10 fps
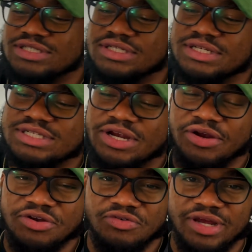this
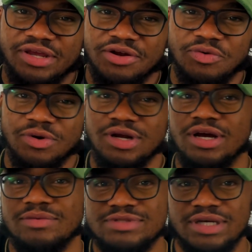area right here where it
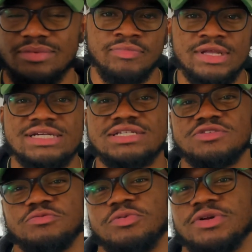comes up.
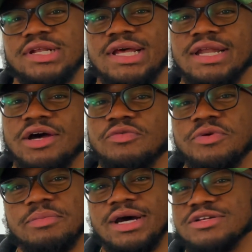Since we pointed that out, we
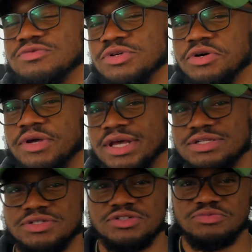might as well go ahead and
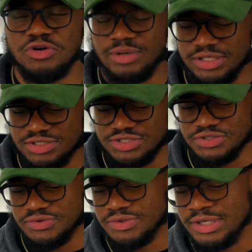touch more about this
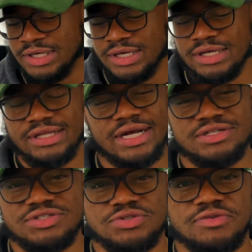shoe. Now
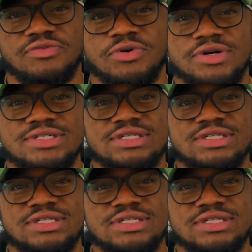this shoe, of course,